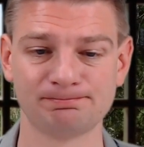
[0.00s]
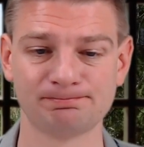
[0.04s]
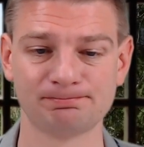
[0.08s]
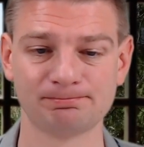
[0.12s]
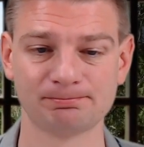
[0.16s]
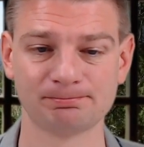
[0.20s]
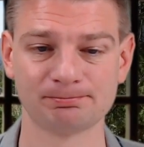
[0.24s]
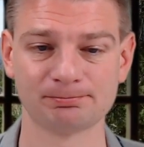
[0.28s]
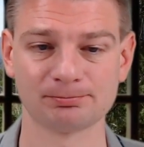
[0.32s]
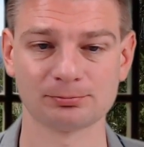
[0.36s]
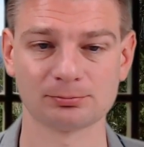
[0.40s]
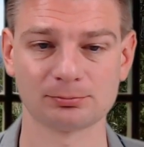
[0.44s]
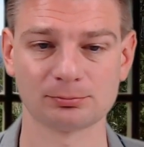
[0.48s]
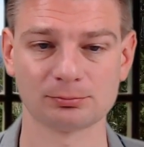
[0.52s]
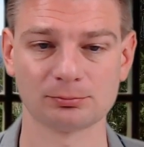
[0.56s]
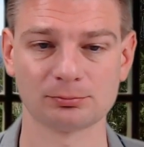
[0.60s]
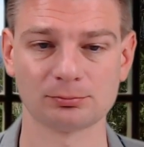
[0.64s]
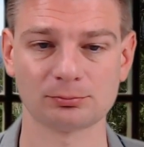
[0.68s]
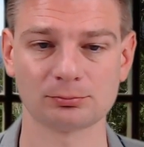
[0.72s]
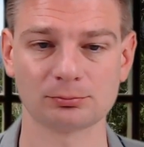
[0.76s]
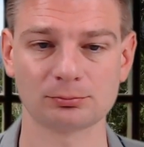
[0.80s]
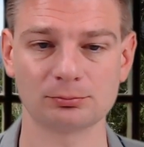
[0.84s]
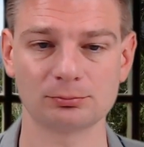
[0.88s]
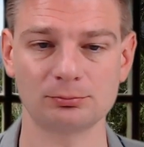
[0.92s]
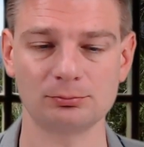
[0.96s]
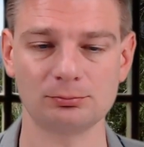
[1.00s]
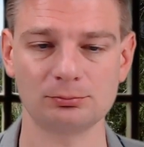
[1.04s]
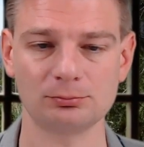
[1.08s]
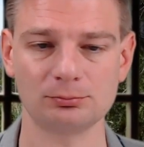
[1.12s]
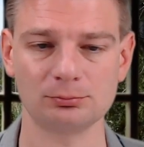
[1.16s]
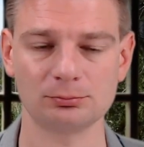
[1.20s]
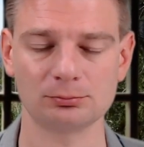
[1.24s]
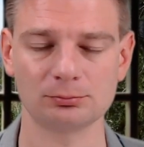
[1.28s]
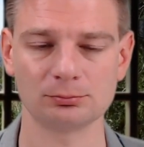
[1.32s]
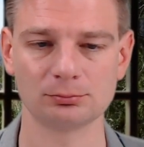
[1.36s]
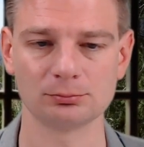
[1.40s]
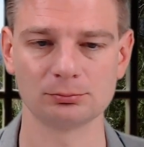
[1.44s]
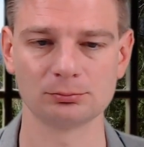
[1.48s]

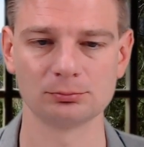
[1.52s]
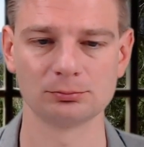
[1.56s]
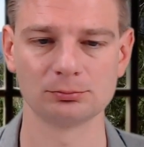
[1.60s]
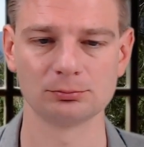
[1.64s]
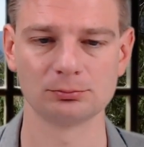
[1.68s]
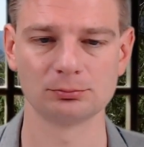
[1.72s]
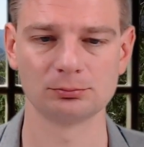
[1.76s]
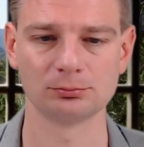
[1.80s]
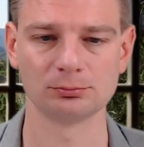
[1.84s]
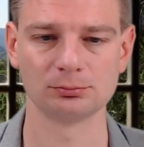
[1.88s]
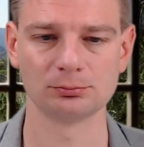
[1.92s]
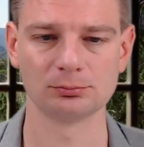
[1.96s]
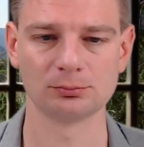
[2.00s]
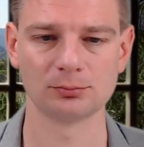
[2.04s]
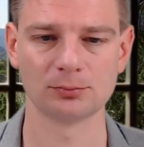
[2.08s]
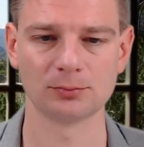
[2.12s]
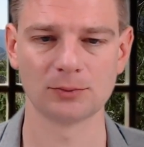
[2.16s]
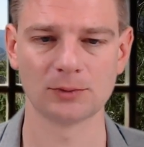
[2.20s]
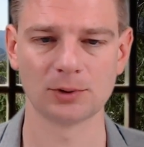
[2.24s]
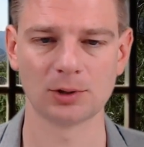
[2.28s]
Nothing is said.